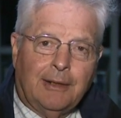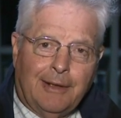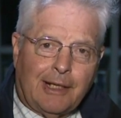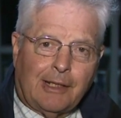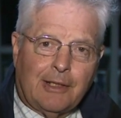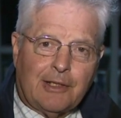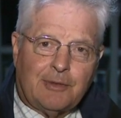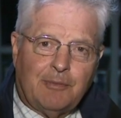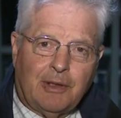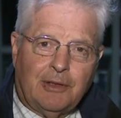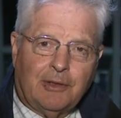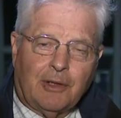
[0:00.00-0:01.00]
Nicolas
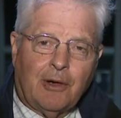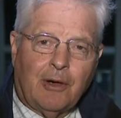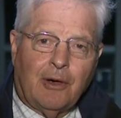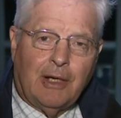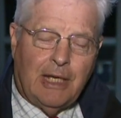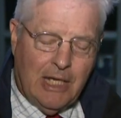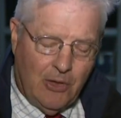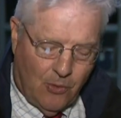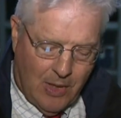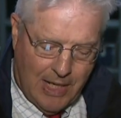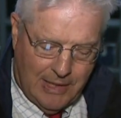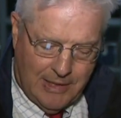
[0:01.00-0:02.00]
Maduro, he
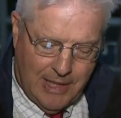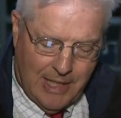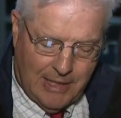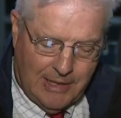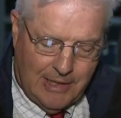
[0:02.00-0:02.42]
weighed in.